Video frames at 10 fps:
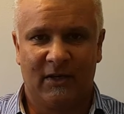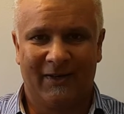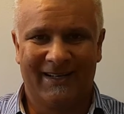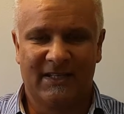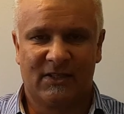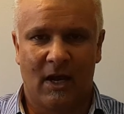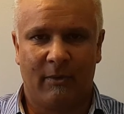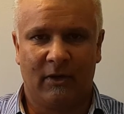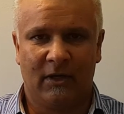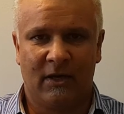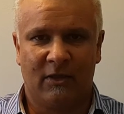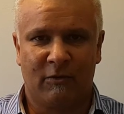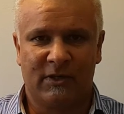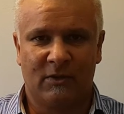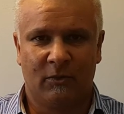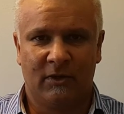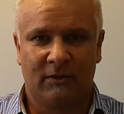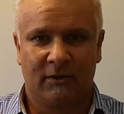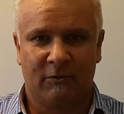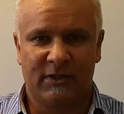at least double the rest of
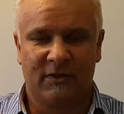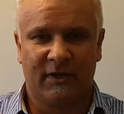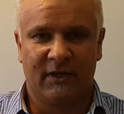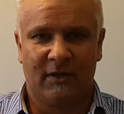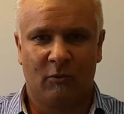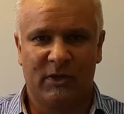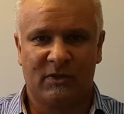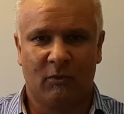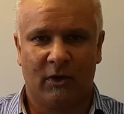the Western